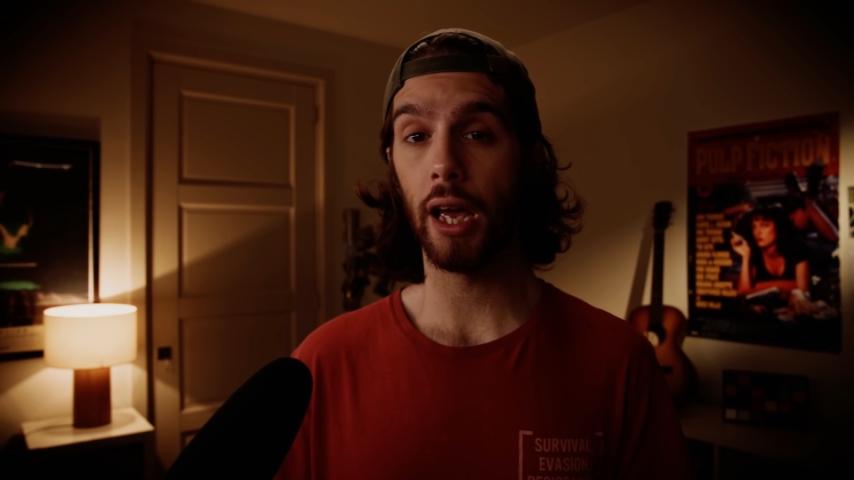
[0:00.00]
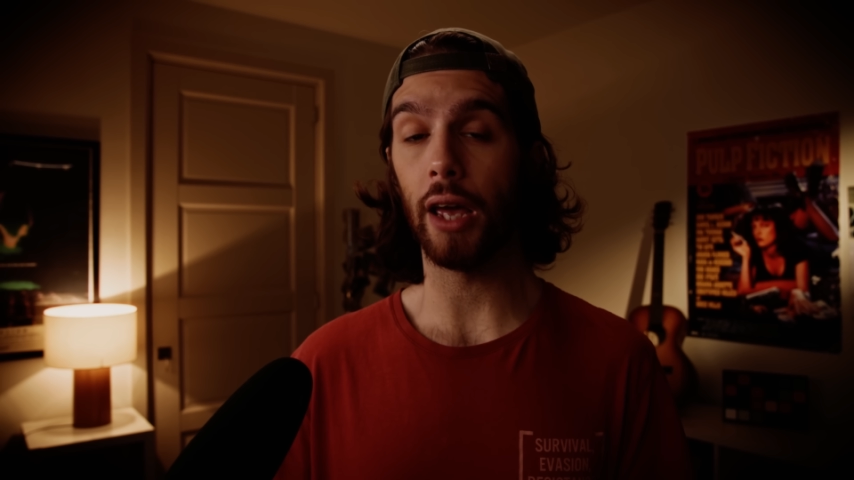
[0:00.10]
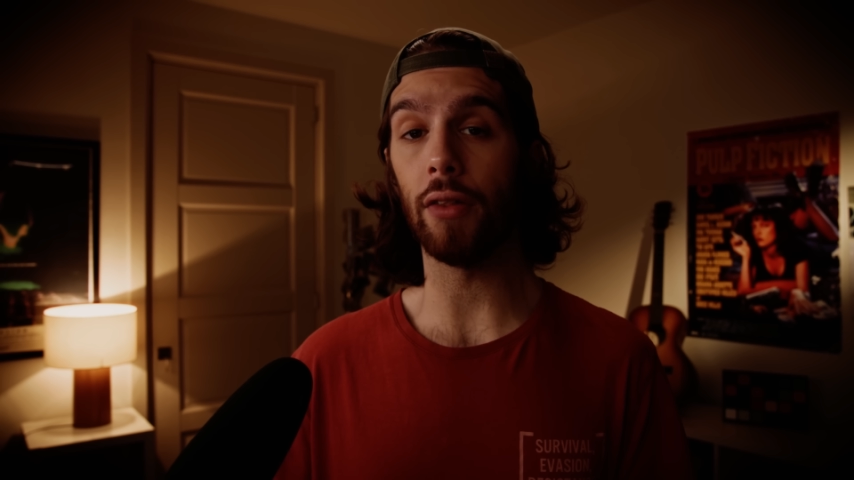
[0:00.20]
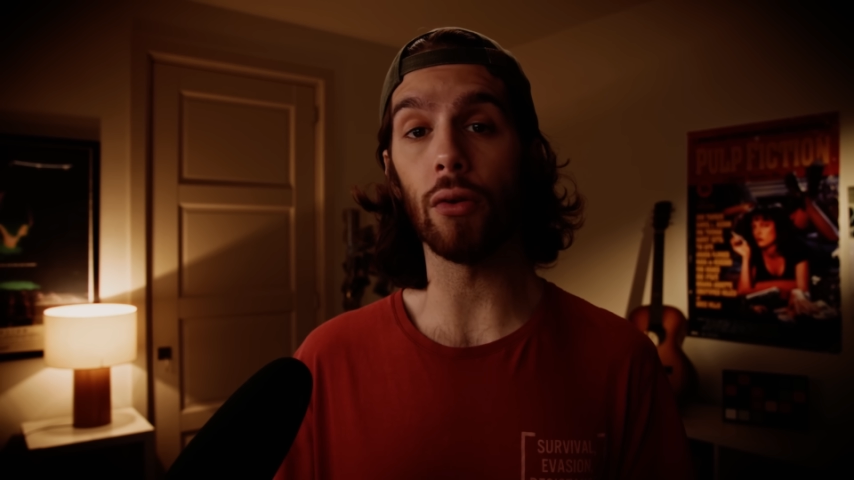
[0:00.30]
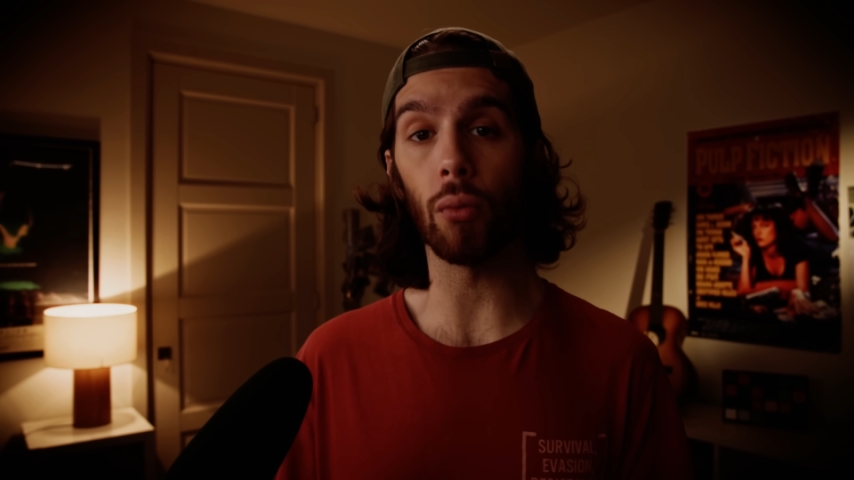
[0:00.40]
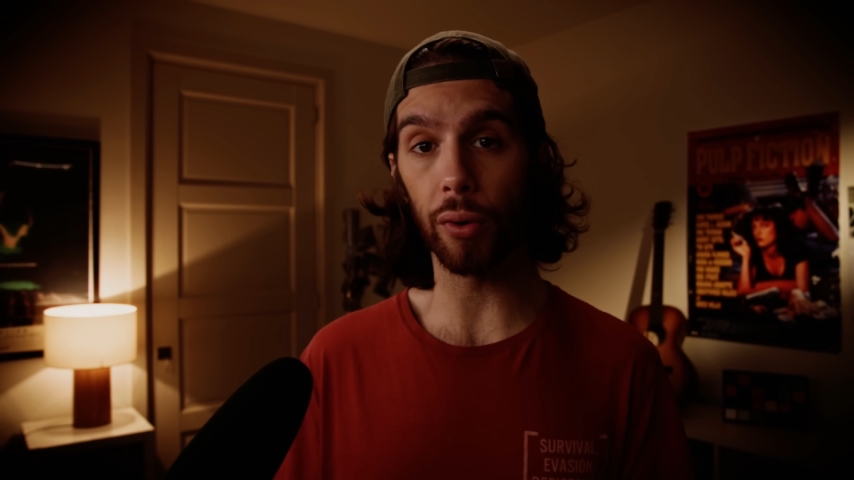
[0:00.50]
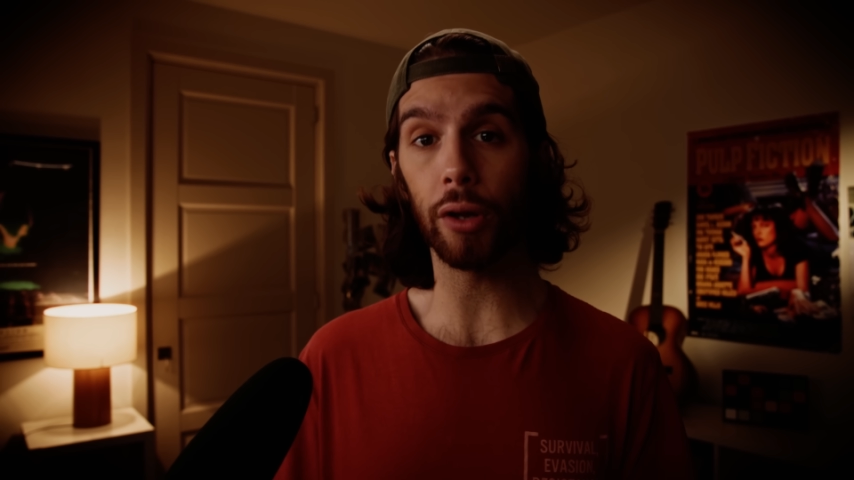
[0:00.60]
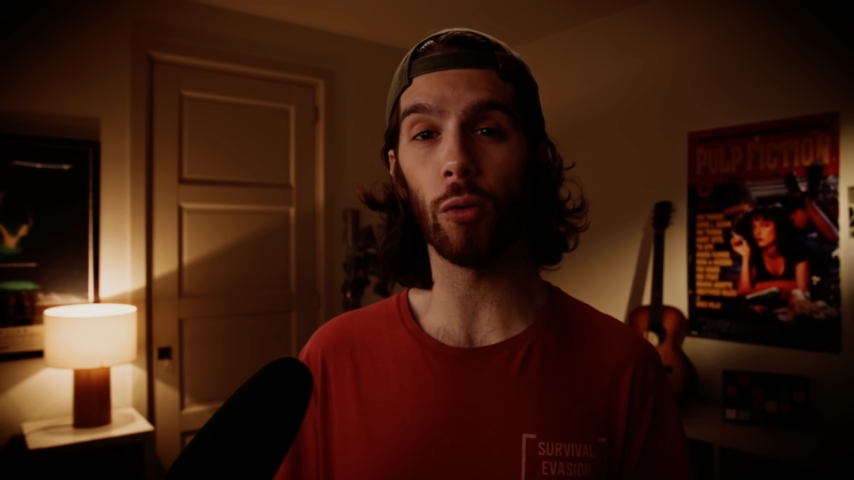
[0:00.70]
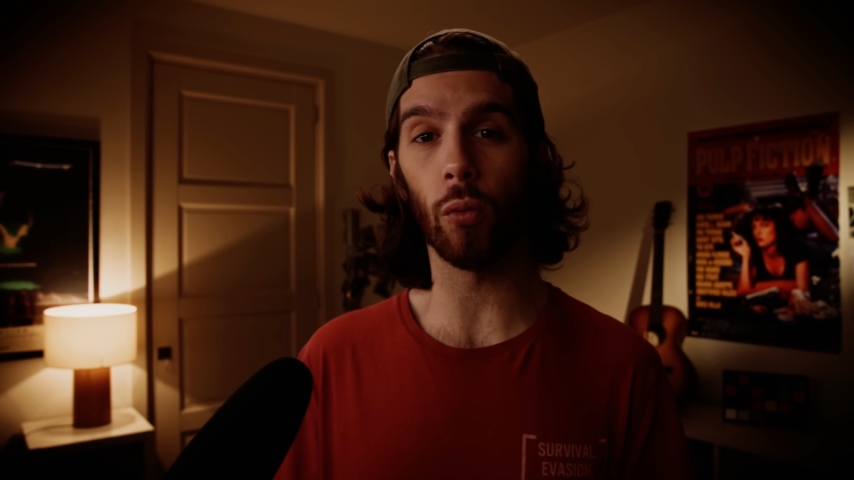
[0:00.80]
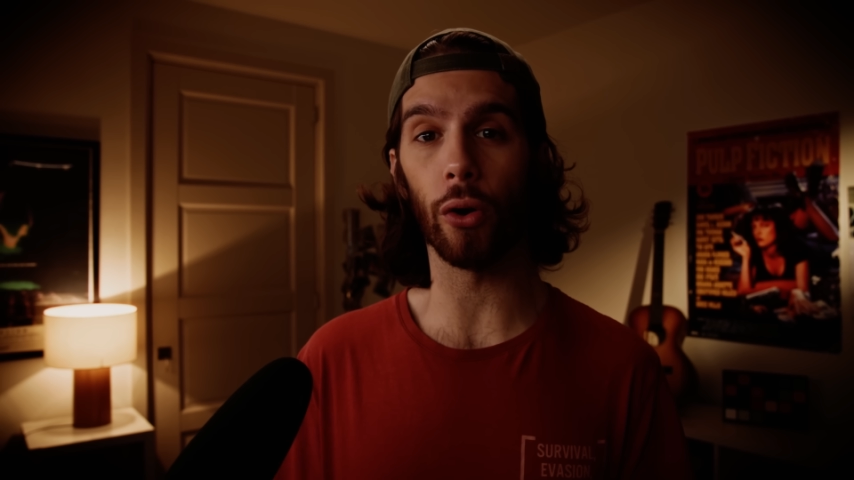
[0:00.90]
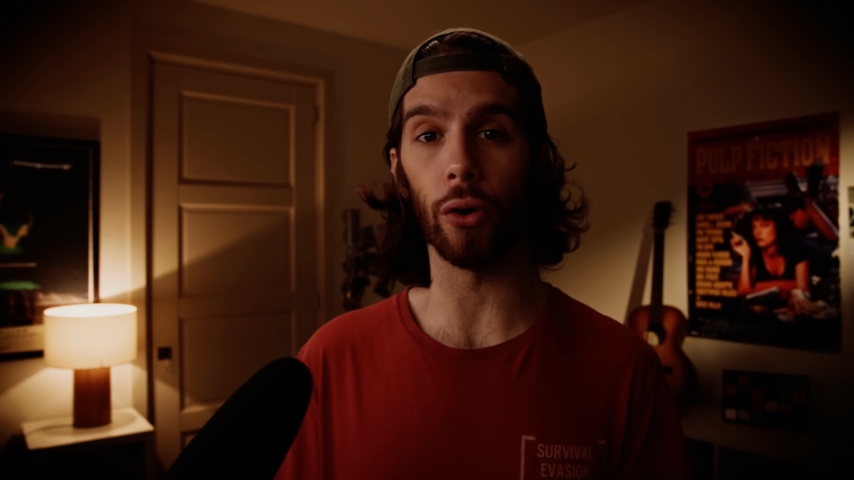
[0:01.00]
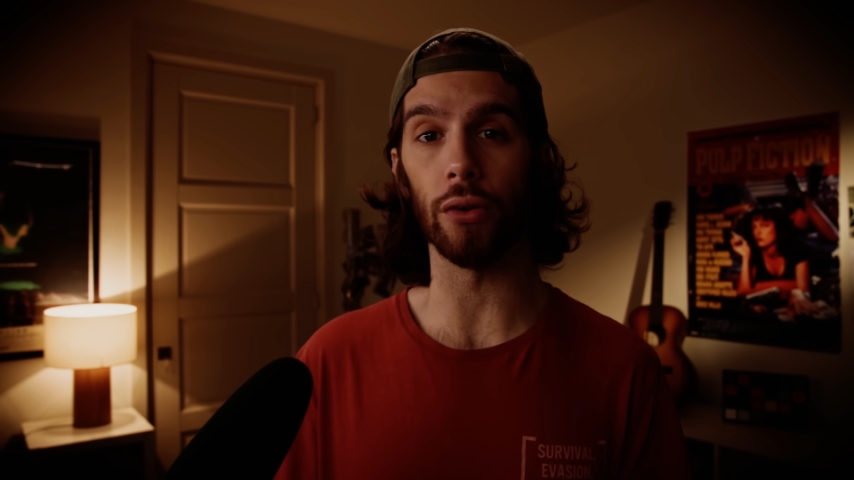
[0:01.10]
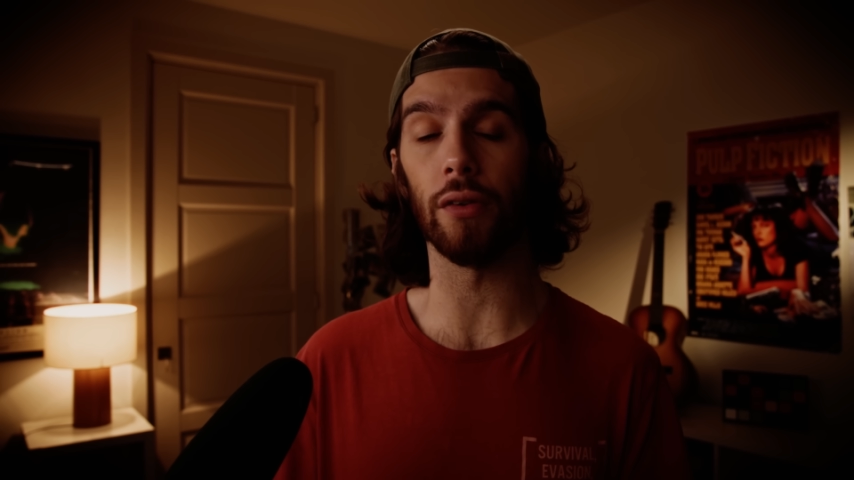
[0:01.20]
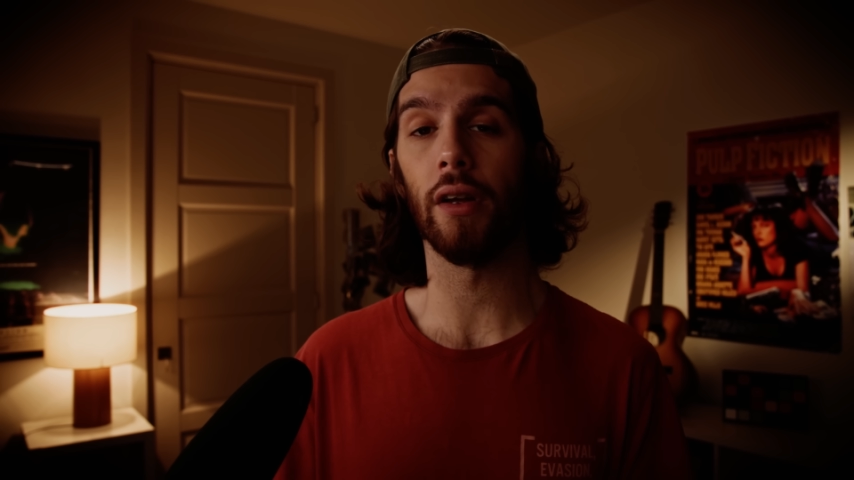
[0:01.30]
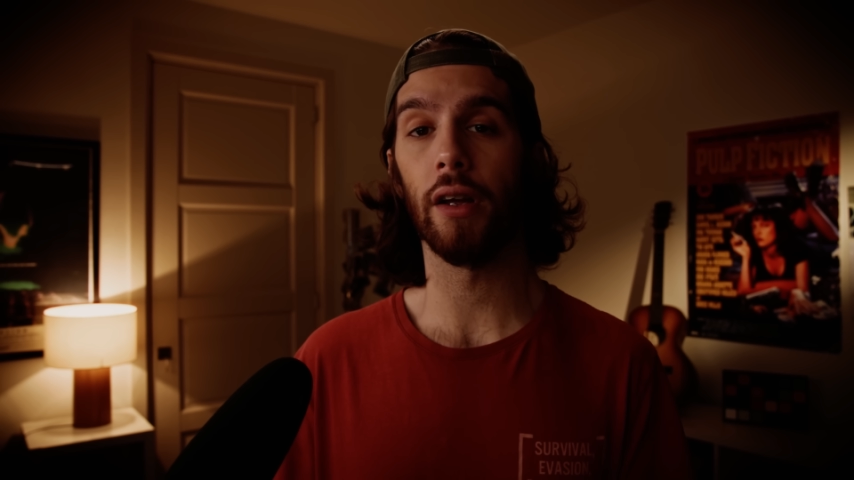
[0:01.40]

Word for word: in the real world,